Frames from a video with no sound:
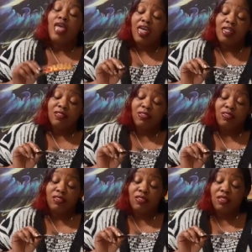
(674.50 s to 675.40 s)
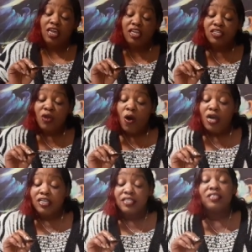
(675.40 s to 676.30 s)
And he's
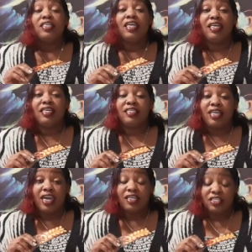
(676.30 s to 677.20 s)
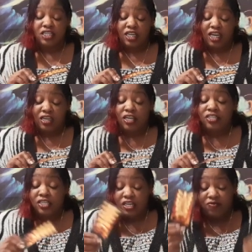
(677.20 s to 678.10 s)
on his knees, hands and knees.
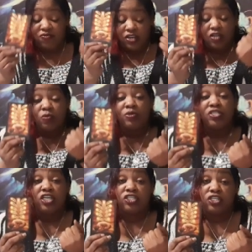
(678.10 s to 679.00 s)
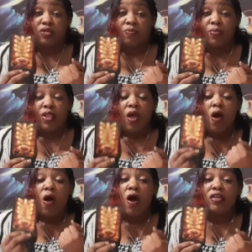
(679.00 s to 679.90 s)
He's in a fetal position
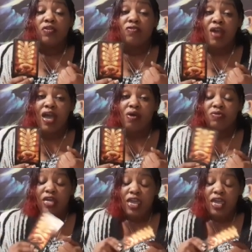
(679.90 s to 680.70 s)
on the ground.